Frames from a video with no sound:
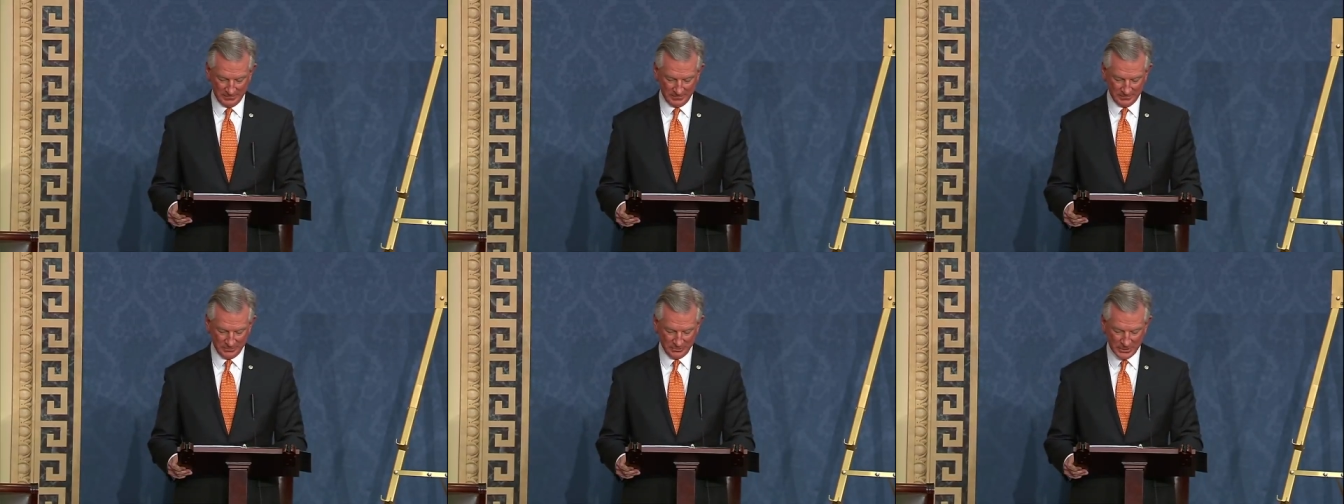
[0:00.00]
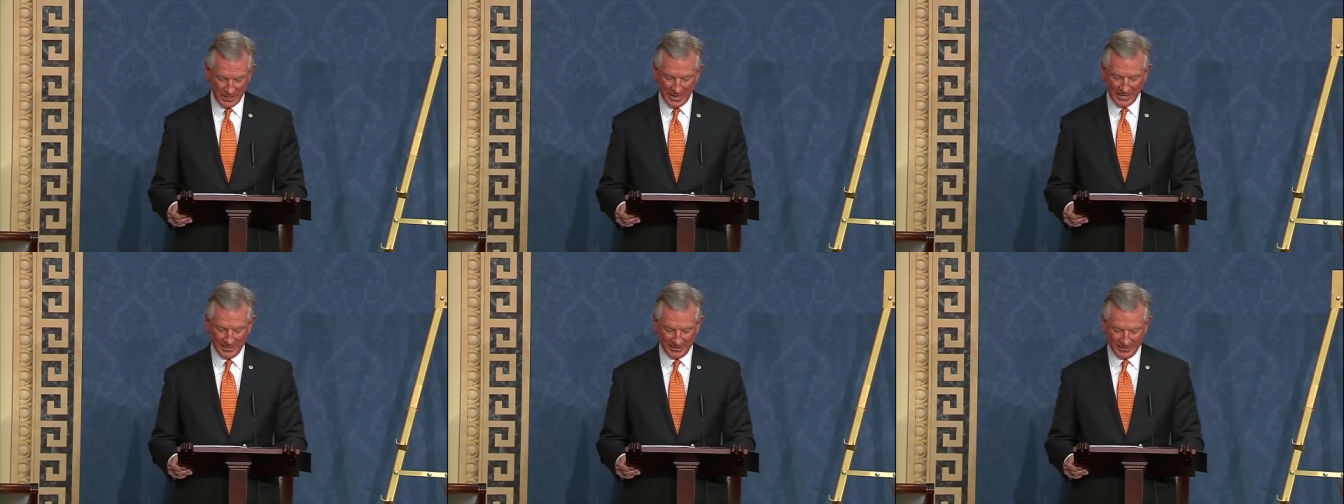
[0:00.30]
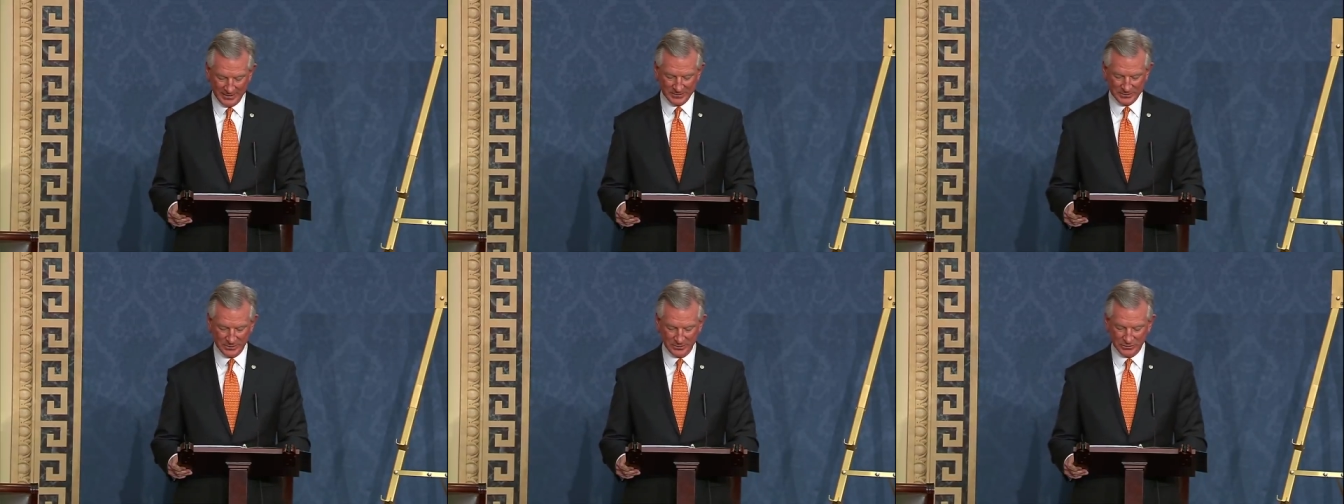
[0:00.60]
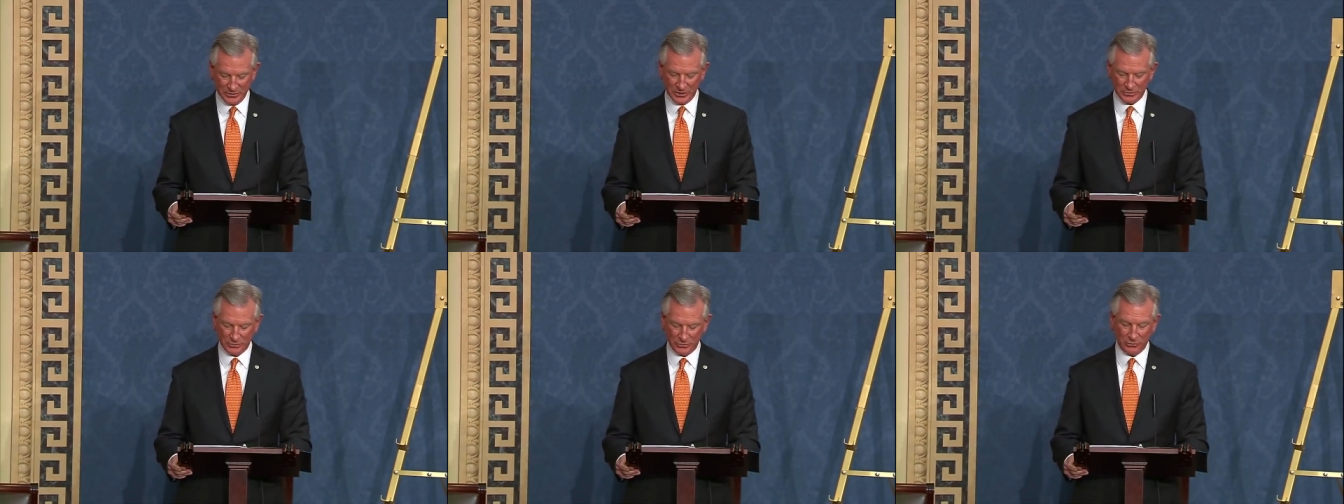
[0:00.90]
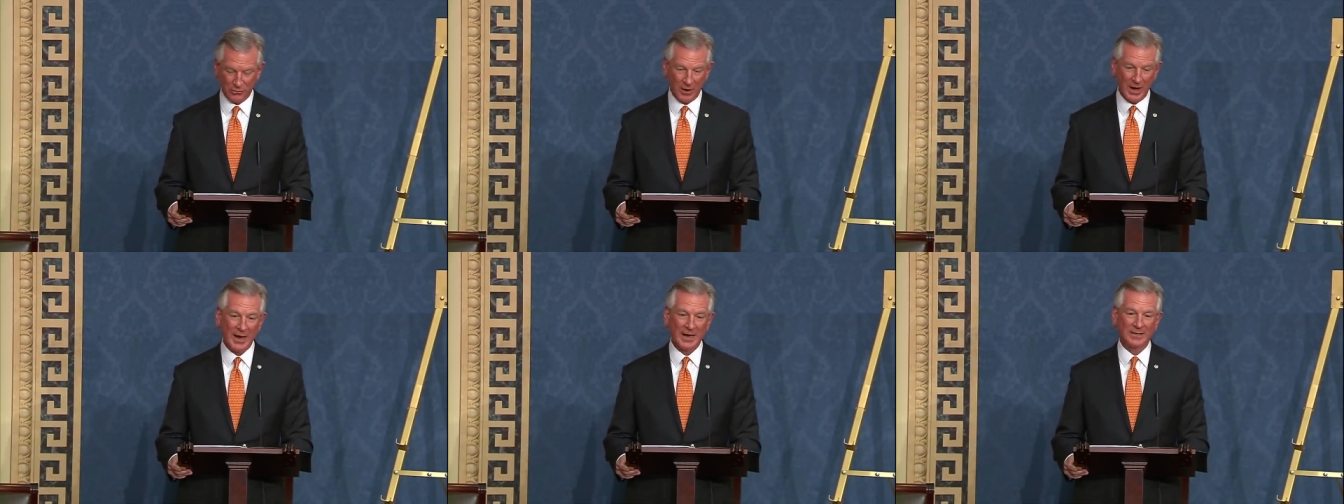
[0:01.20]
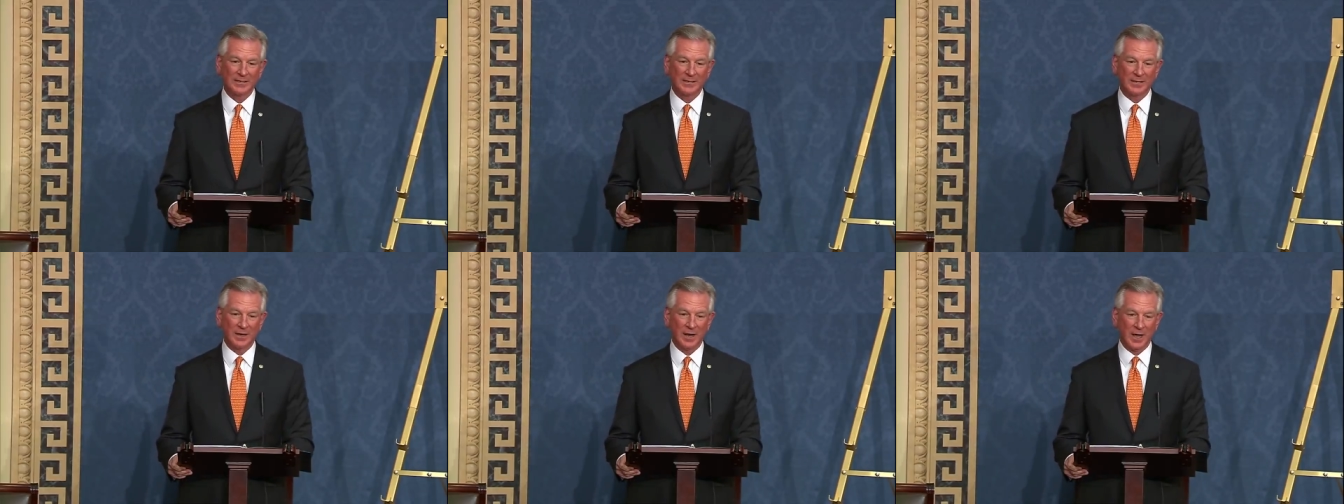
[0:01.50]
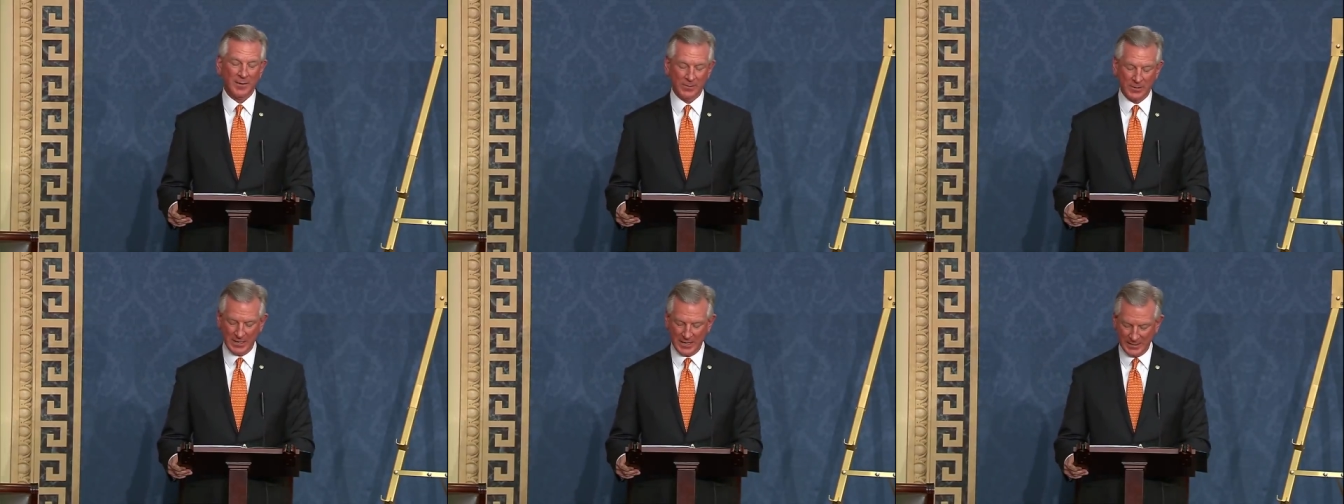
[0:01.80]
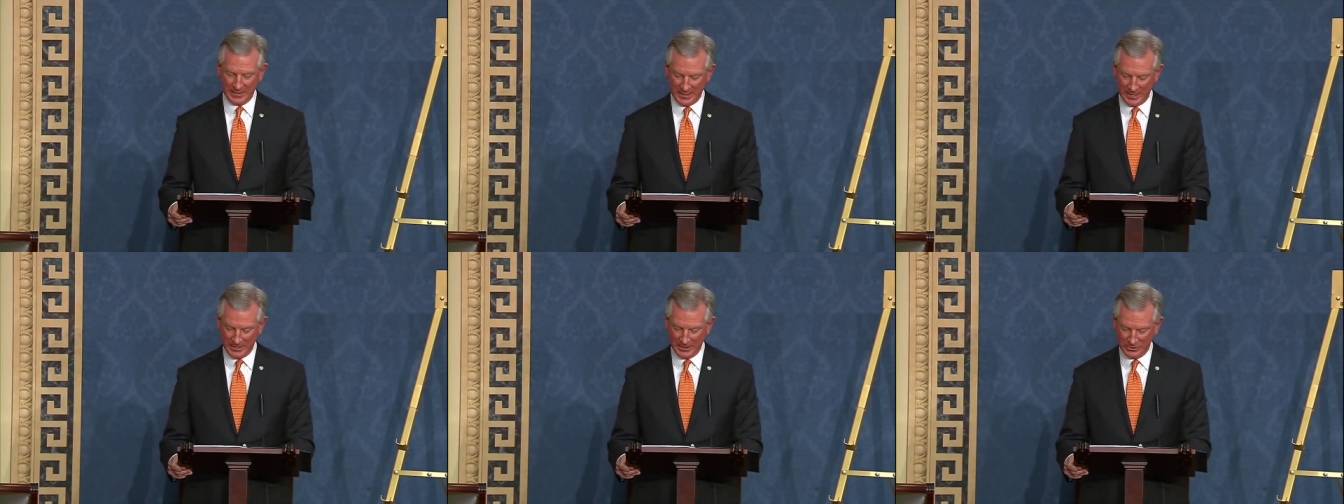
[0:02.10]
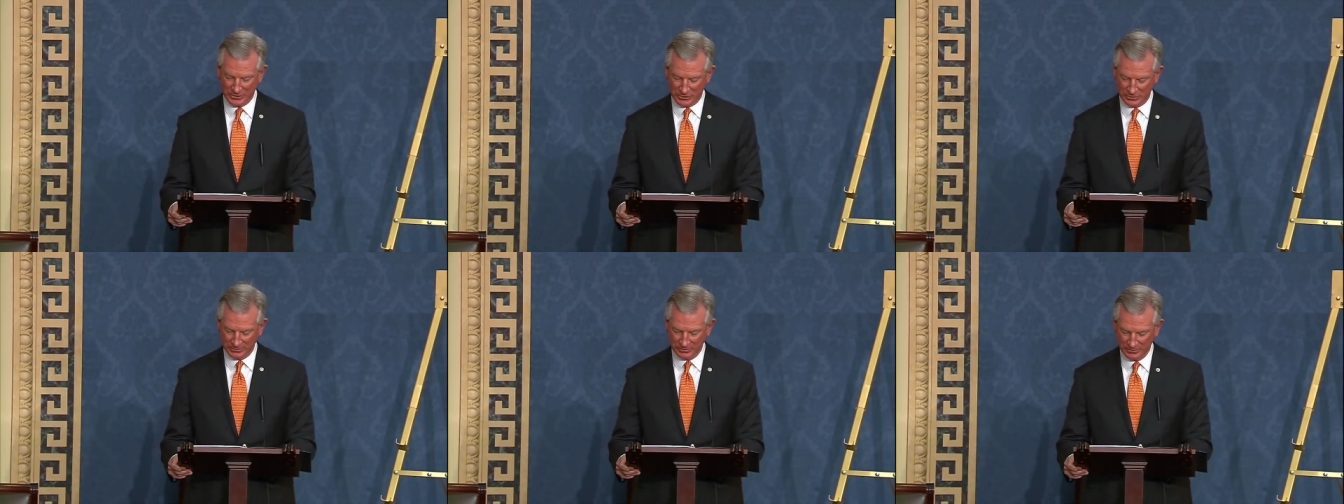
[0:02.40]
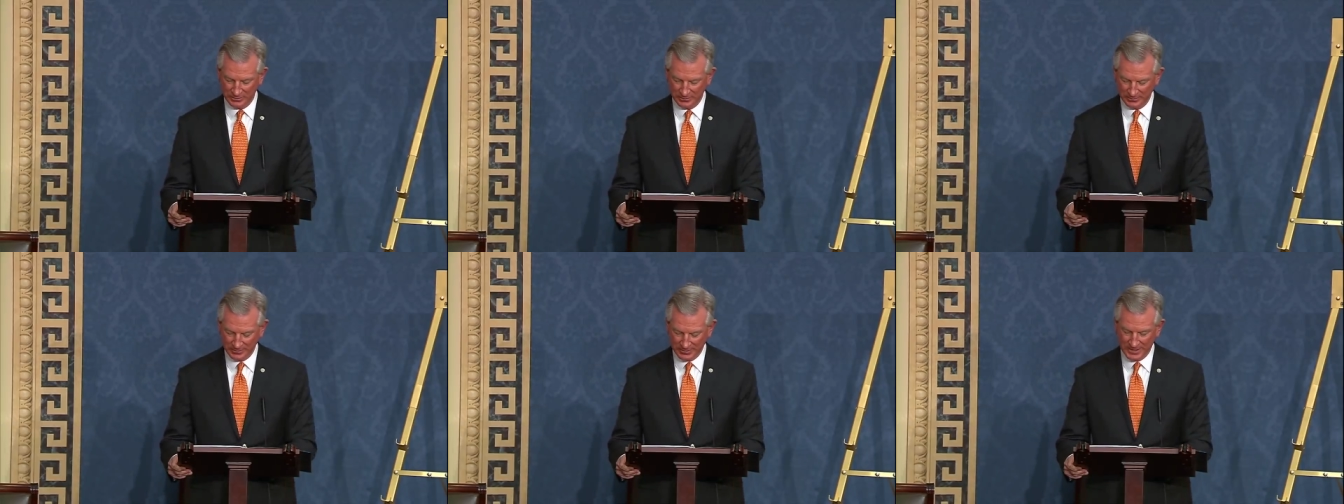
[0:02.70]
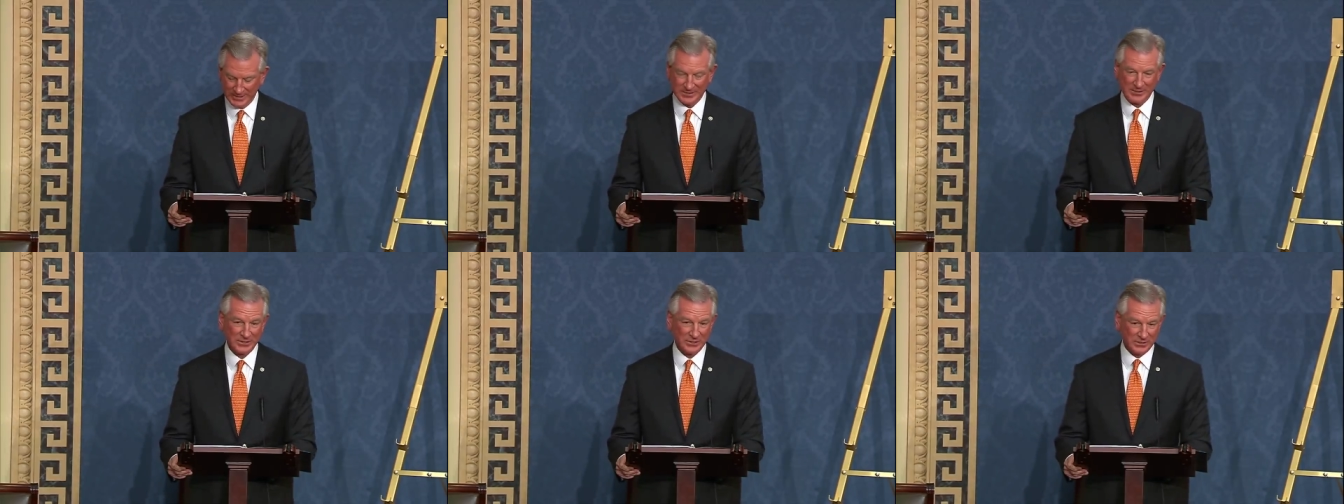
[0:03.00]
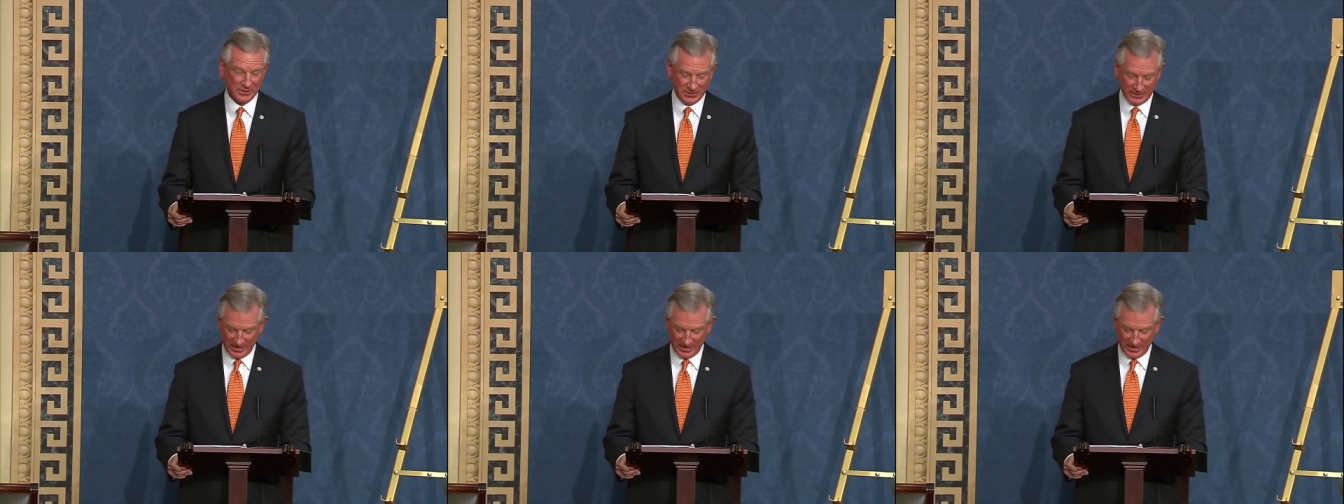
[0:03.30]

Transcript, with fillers: China isn't just trying to dominate Asia as its,